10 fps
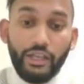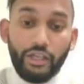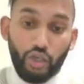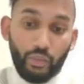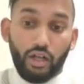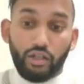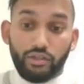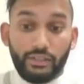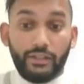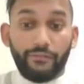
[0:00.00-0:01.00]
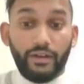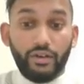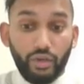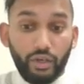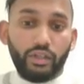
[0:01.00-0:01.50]
You will also see the
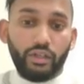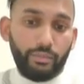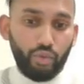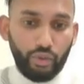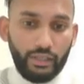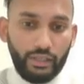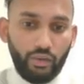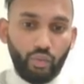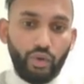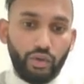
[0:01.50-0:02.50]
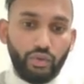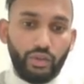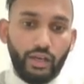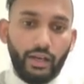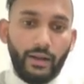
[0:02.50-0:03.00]
ventricular remodeling due to
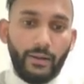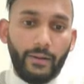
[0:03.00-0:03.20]
the